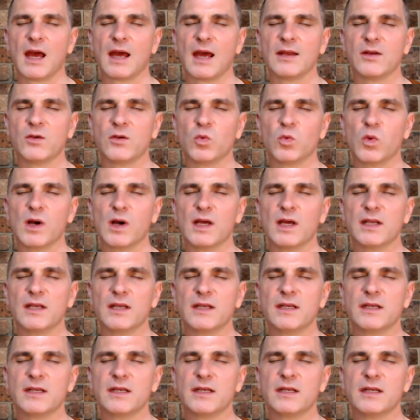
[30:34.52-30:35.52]
and
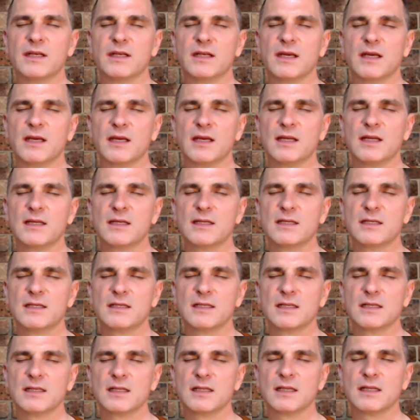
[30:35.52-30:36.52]
one
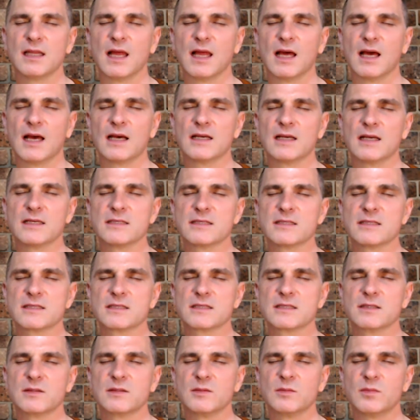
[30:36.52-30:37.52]

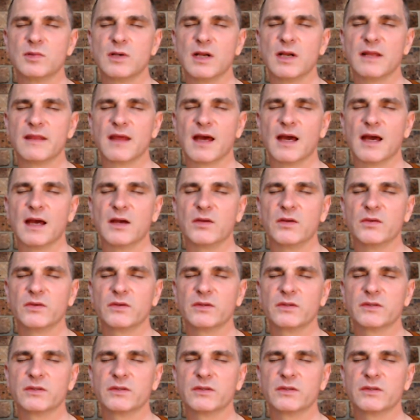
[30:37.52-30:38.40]
last breath out.